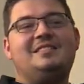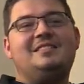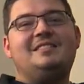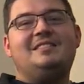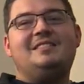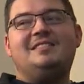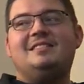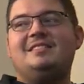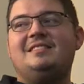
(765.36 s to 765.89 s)

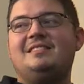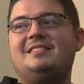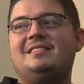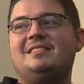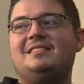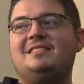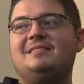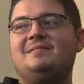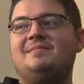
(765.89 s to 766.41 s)

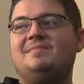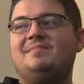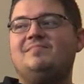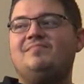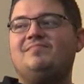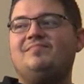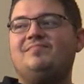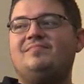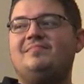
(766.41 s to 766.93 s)

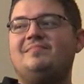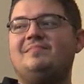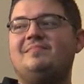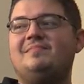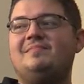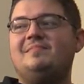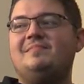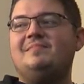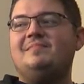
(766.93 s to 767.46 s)

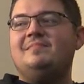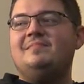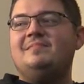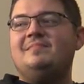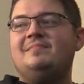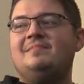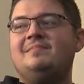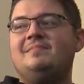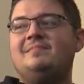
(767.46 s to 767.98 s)

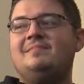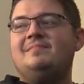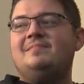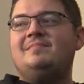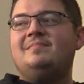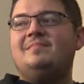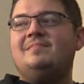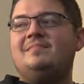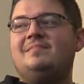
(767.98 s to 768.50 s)

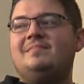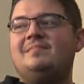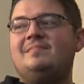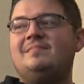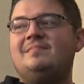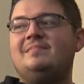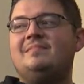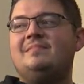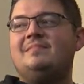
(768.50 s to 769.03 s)

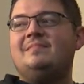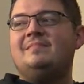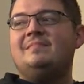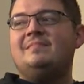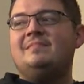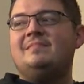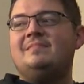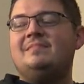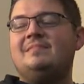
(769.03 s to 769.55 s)

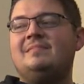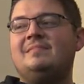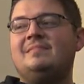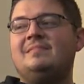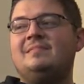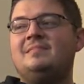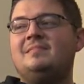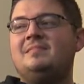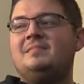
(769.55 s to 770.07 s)

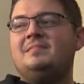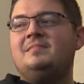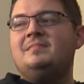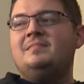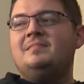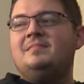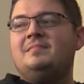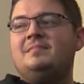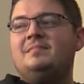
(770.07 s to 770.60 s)

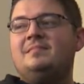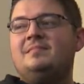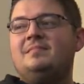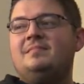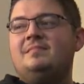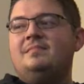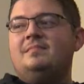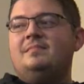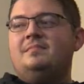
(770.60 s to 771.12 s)

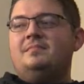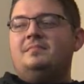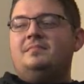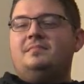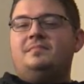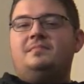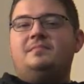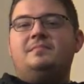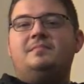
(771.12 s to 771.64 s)

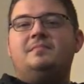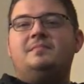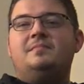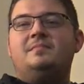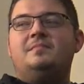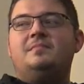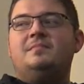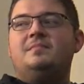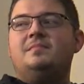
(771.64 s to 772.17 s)

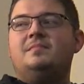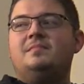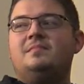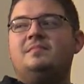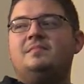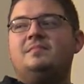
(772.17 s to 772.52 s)
[no speech]